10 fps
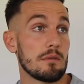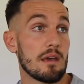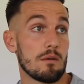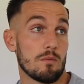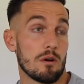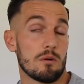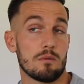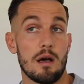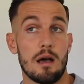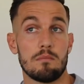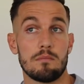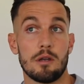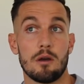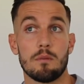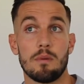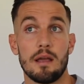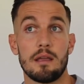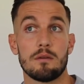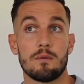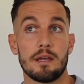Yeah, well, you know, I can
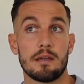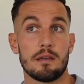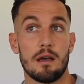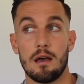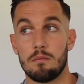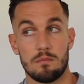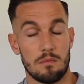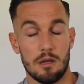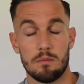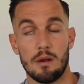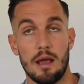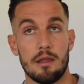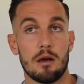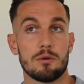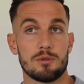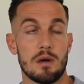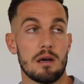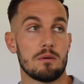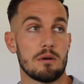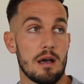play either wing, I can play in the hole as
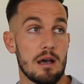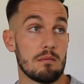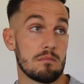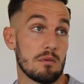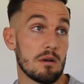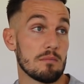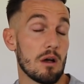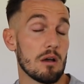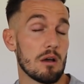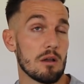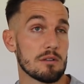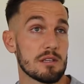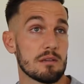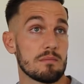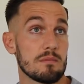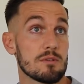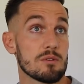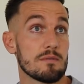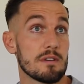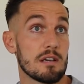well. I like to
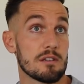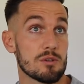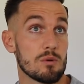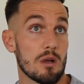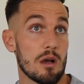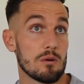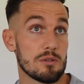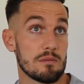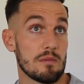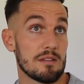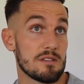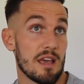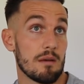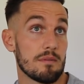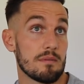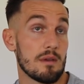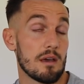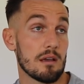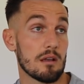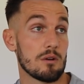sort of score goals and set
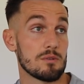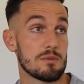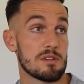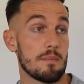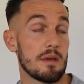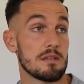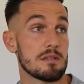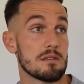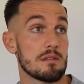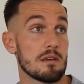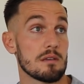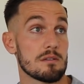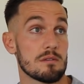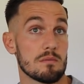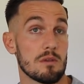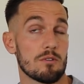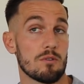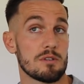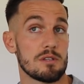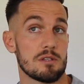up goals with set pieces and things and
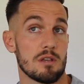crosses,